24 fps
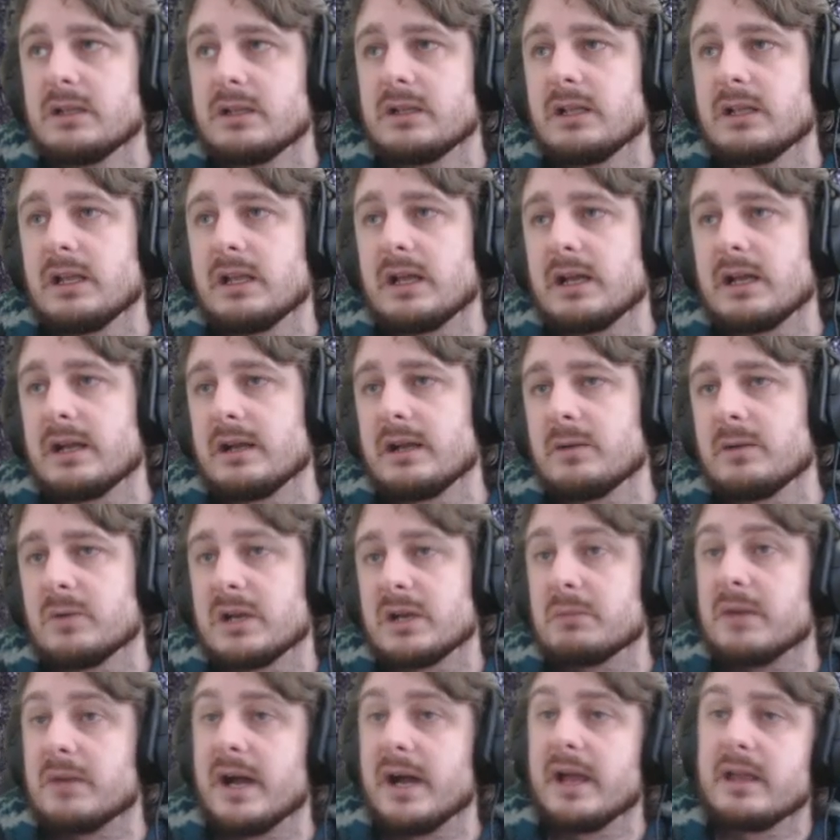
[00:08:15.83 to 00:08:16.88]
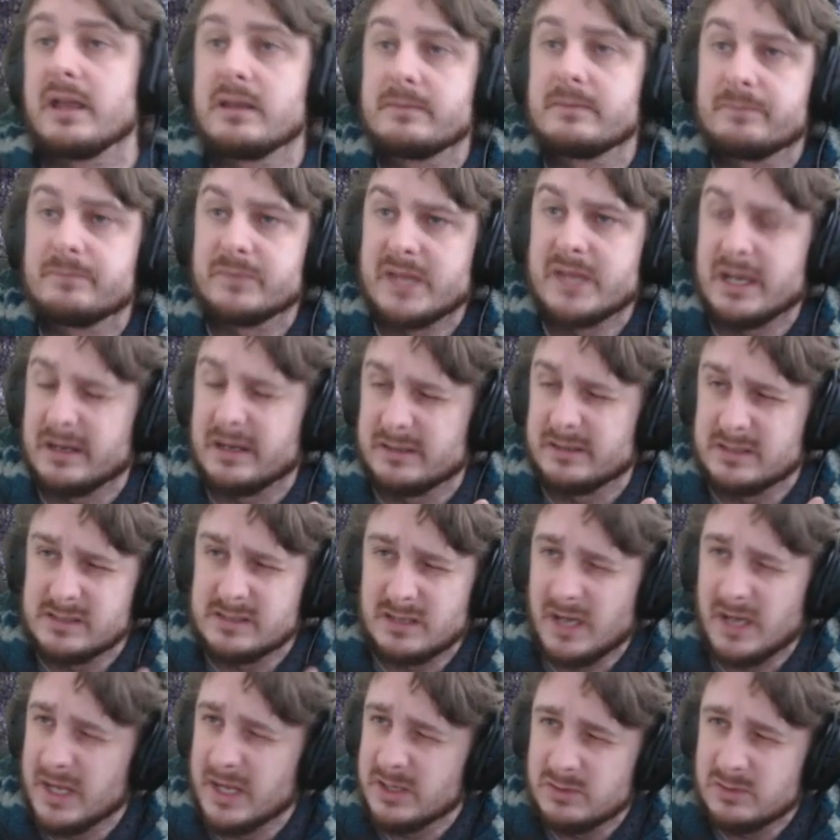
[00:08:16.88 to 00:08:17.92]
One of my characters
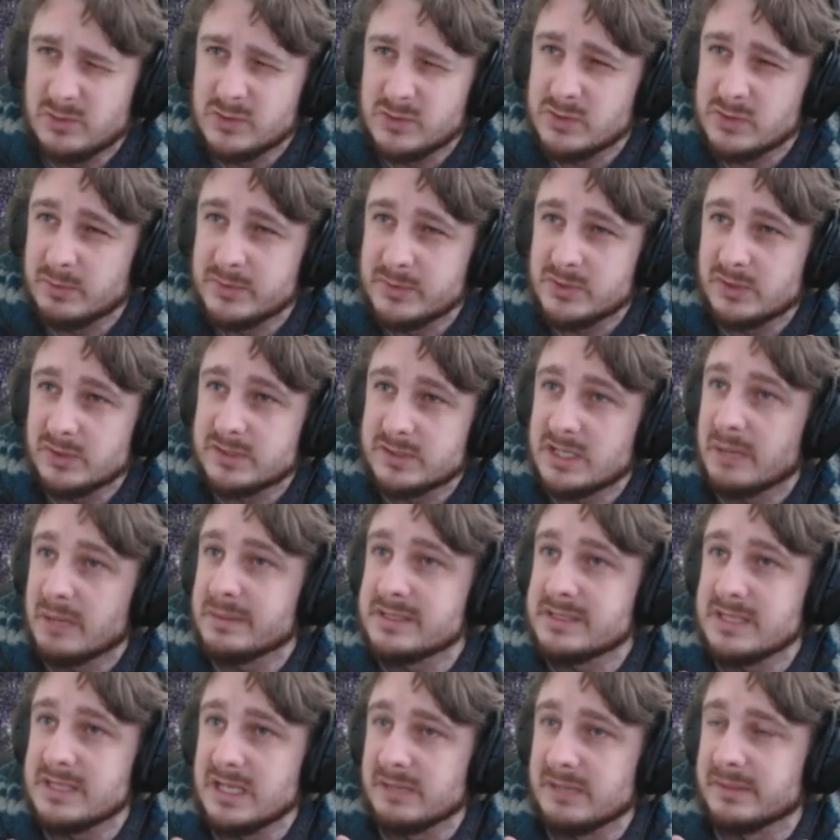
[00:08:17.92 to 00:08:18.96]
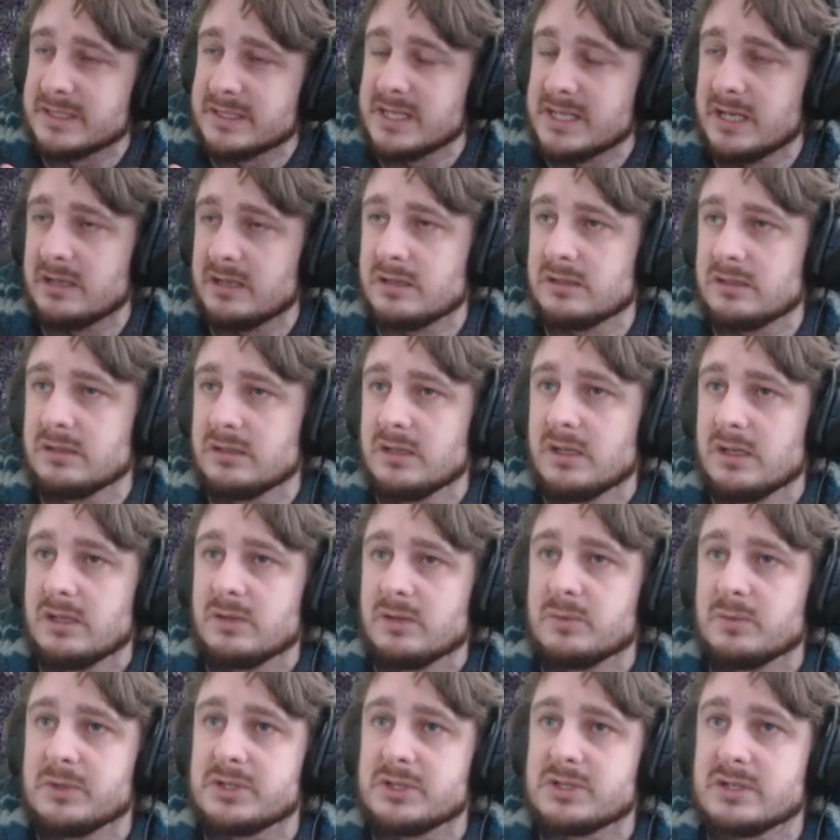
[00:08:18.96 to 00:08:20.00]
that I use almost all the time is the imitator,
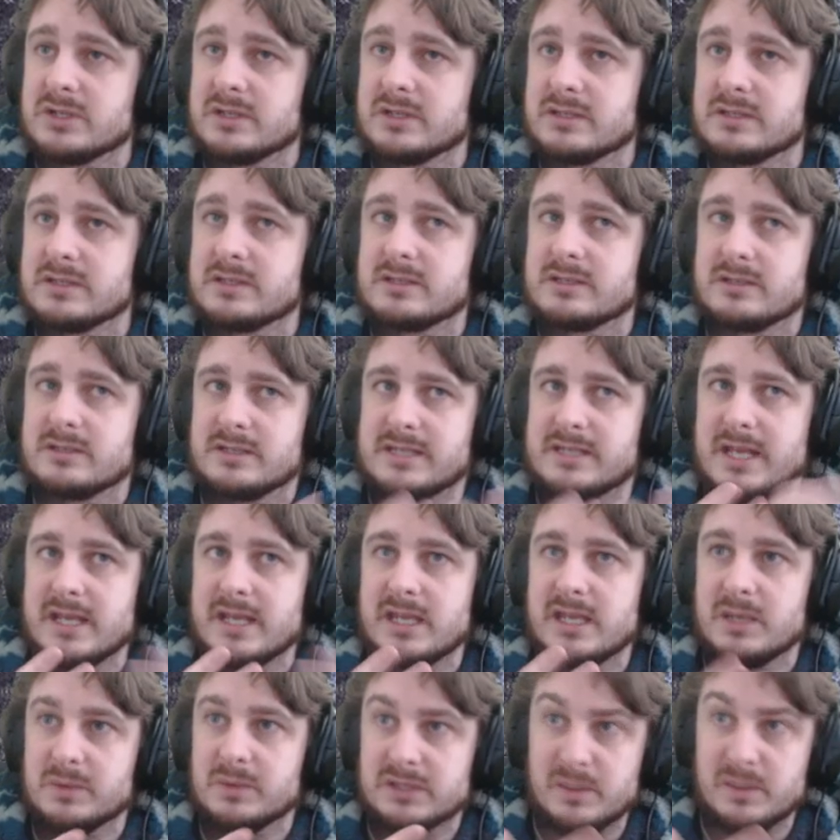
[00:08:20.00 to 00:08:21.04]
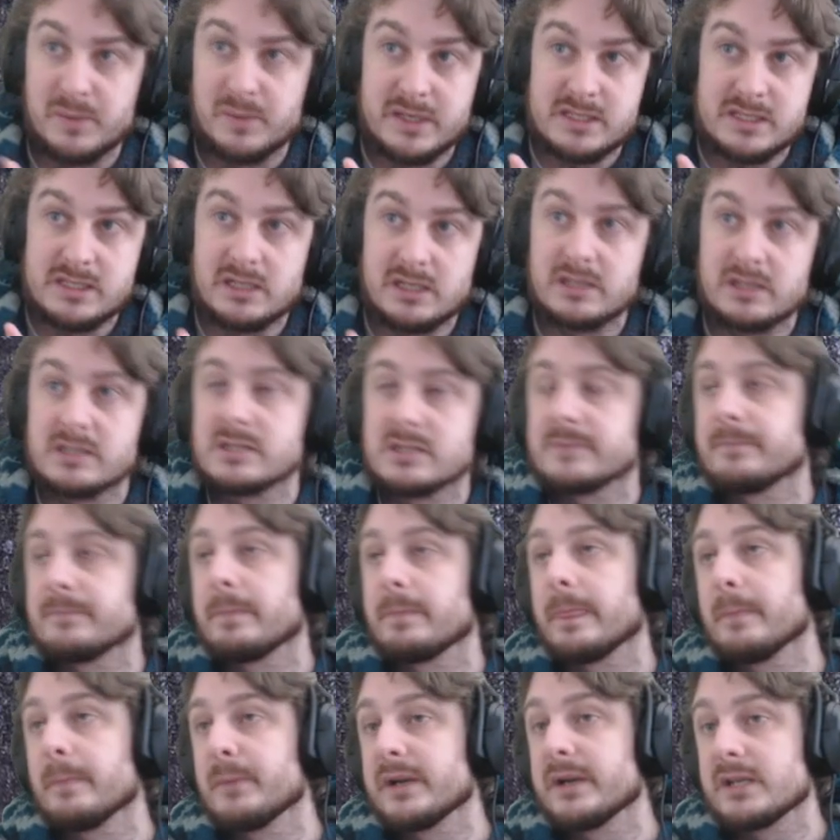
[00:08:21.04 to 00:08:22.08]
which is taking what the pixie does,
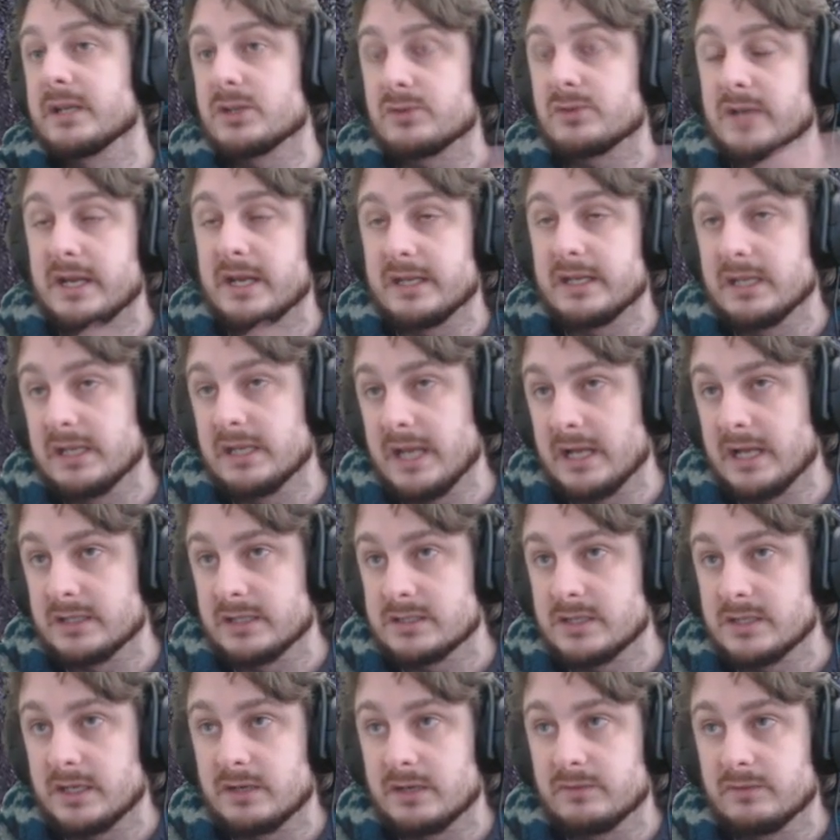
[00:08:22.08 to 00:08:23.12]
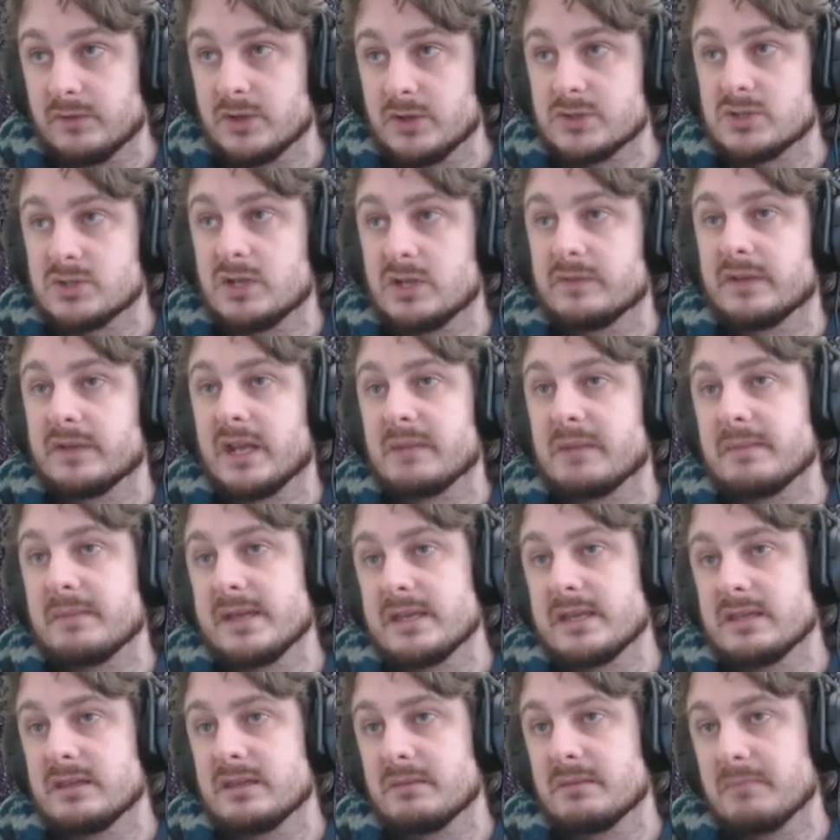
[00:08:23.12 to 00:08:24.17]
but creating an outsider version of it and
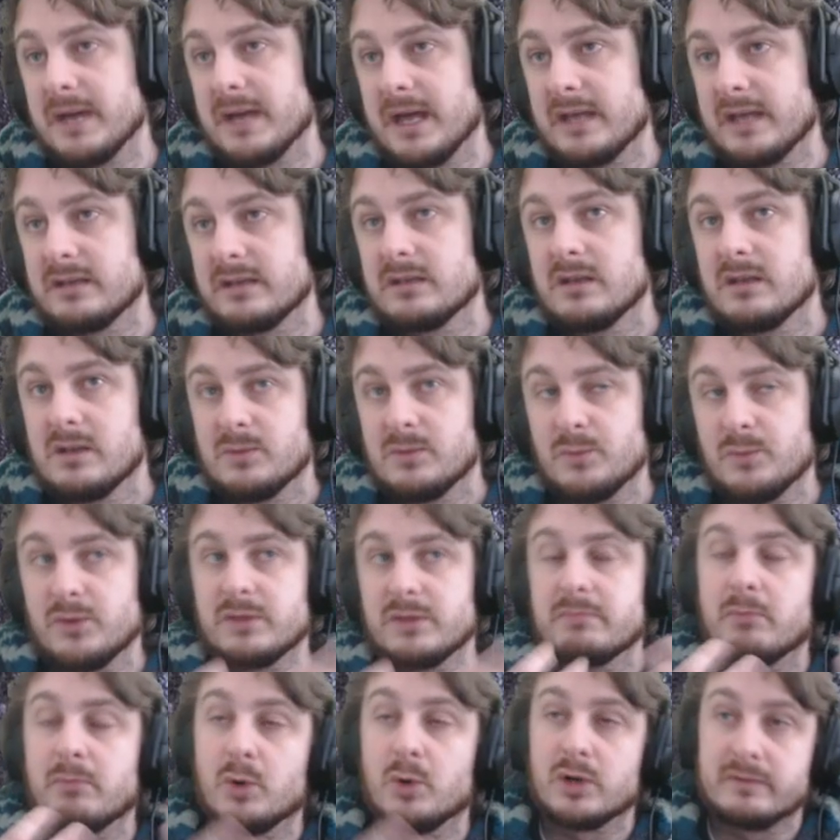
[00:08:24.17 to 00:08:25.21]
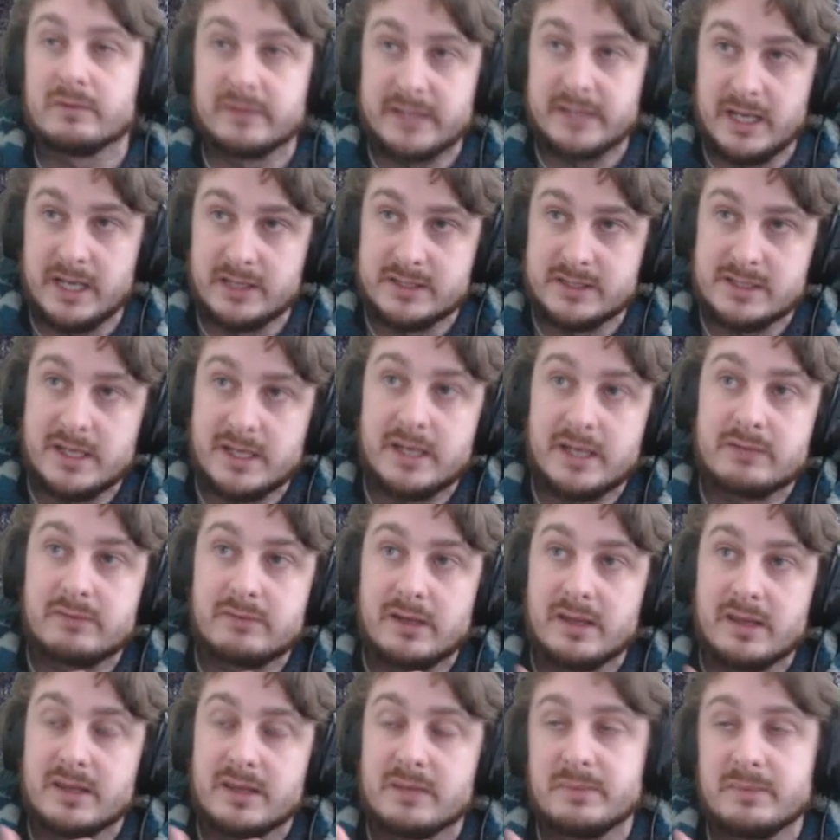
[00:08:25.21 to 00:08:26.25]
making them mad with more of a downside
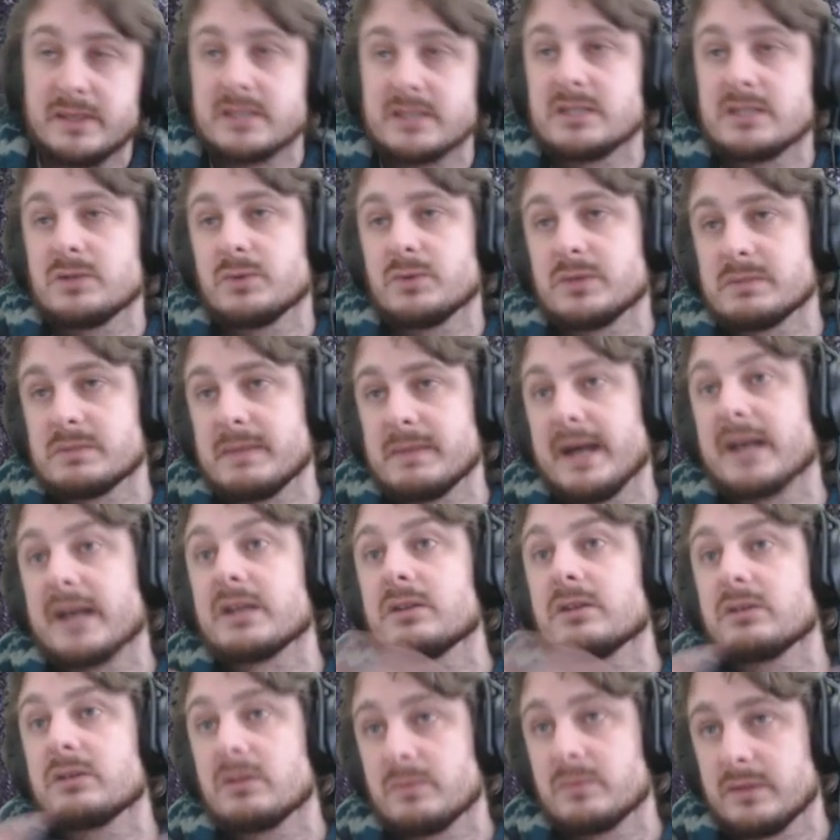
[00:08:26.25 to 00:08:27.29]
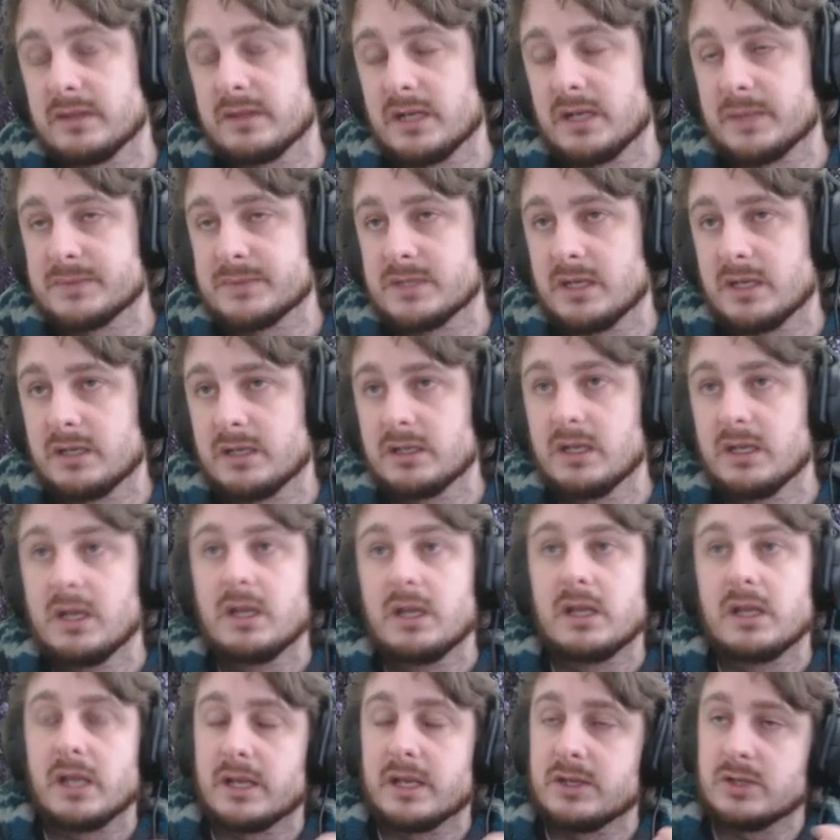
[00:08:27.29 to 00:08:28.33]
rather than the pixie who's mad with an upside.
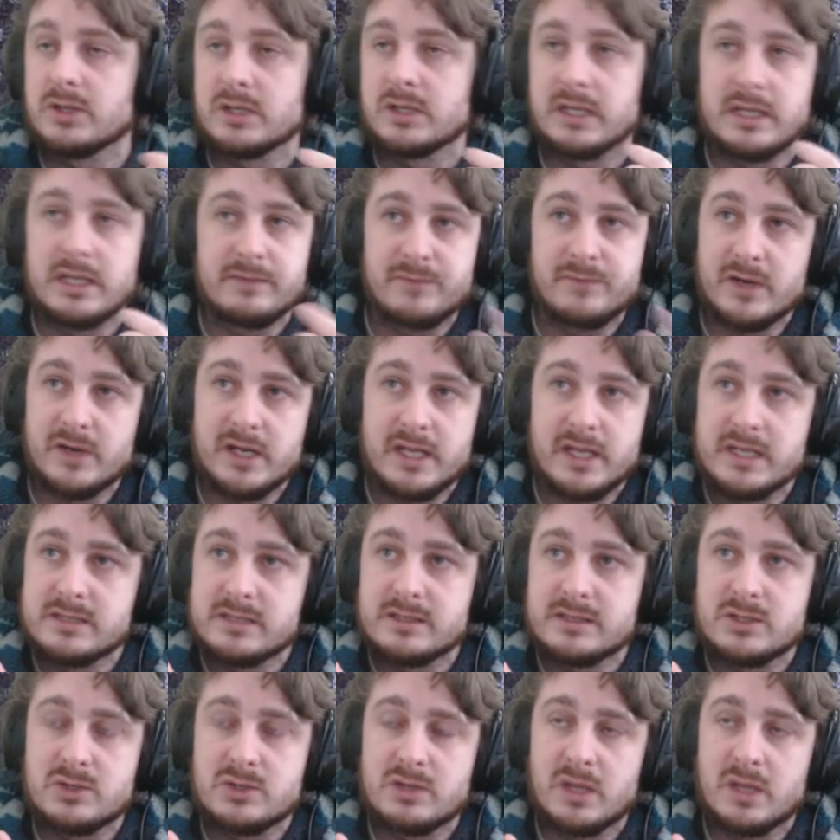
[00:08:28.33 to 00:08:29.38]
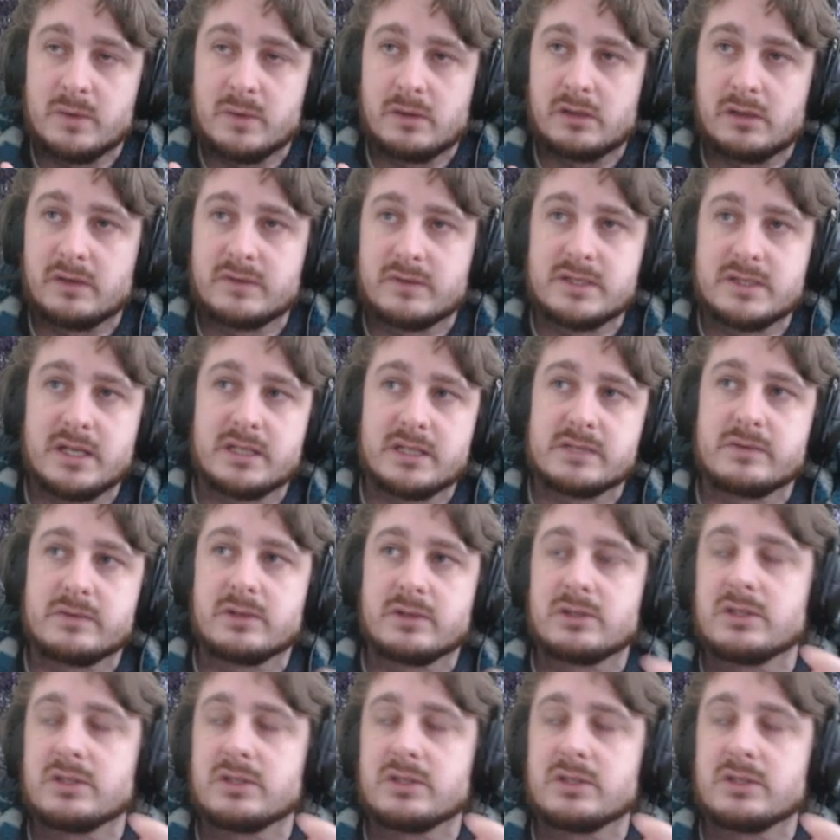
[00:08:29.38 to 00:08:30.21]
And you can very easily do that with a lot of townsfolk.